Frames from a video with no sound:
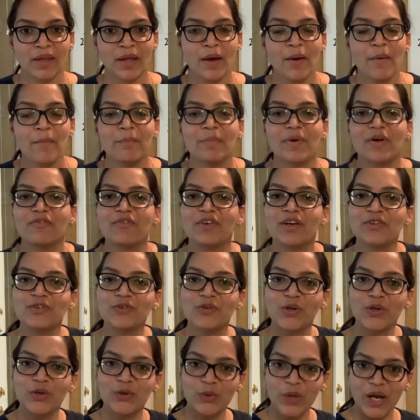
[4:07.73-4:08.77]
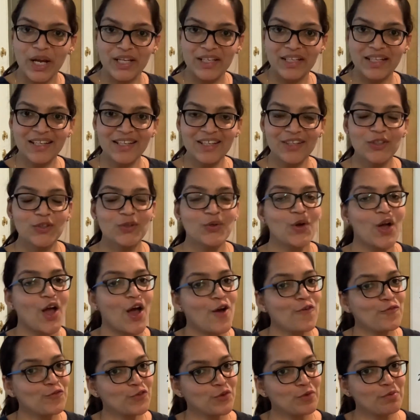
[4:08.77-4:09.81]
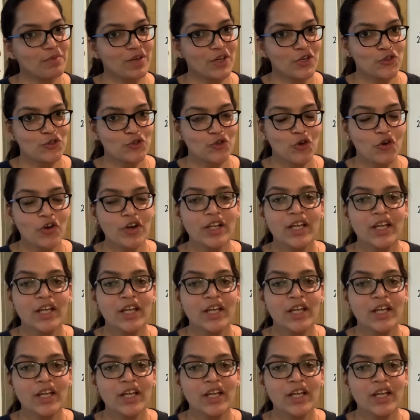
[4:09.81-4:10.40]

But when you are writing, you have to make sure